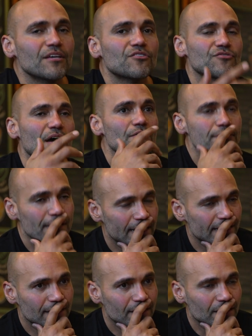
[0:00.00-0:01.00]
So I was
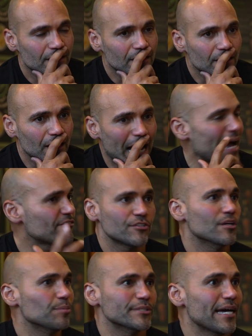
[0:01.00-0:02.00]
like, I have to
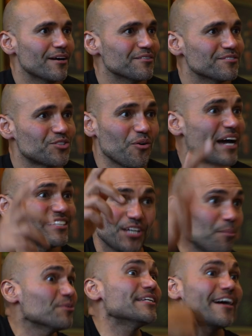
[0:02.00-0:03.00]
double down. So I
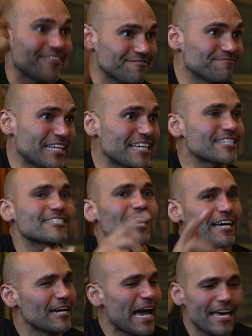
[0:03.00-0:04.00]
doubled down. That's
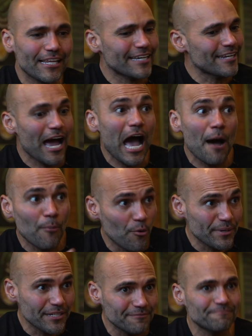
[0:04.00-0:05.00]
exactly, I had like an aha
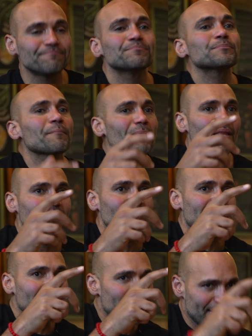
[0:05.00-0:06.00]
moment,
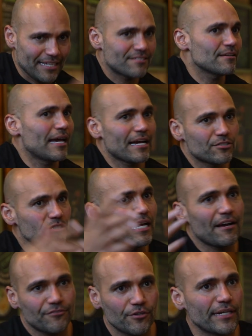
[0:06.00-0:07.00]
and that's actually
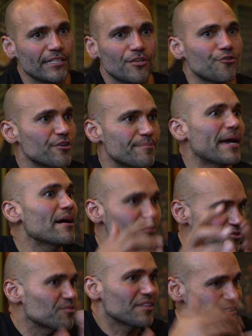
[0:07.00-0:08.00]
after I gained 30 pounds.
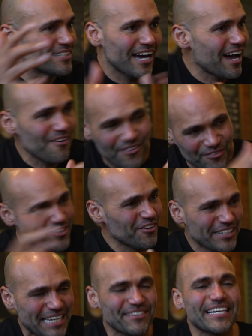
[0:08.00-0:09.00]
So the aha moment all
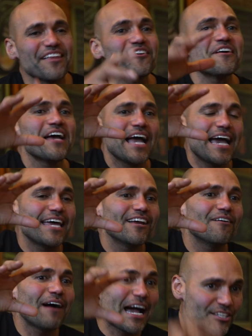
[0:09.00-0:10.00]
came together, and
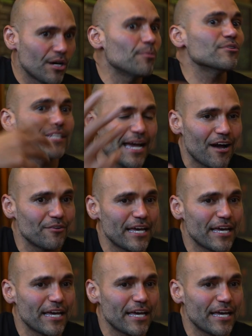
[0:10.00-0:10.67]
I doubled down.